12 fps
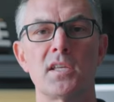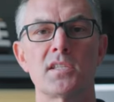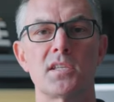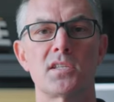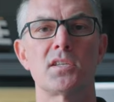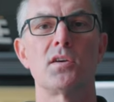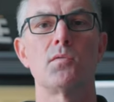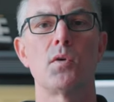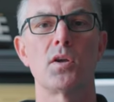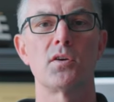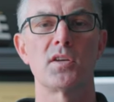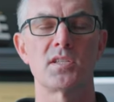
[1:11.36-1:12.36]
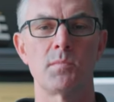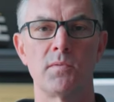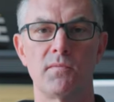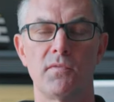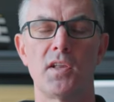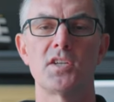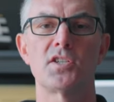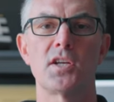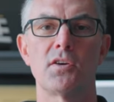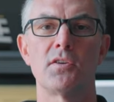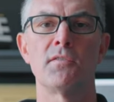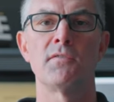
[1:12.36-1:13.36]
as the saltwater has been flushed
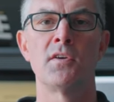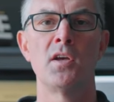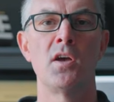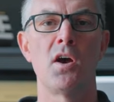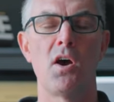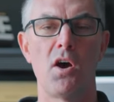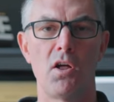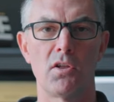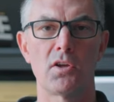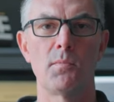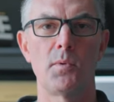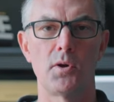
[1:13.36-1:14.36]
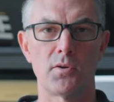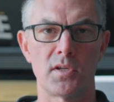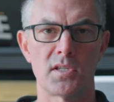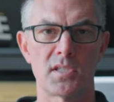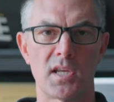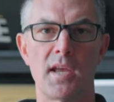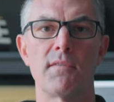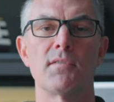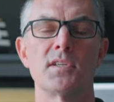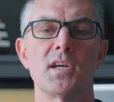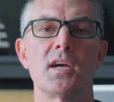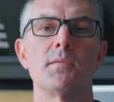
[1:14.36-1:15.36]
out of all components
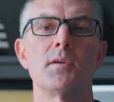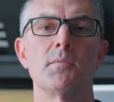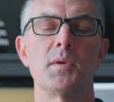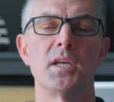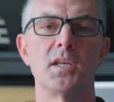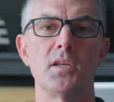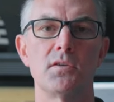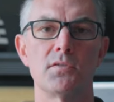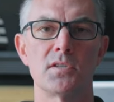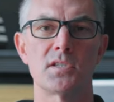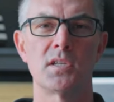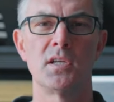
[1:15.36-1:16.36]
every time they're being used.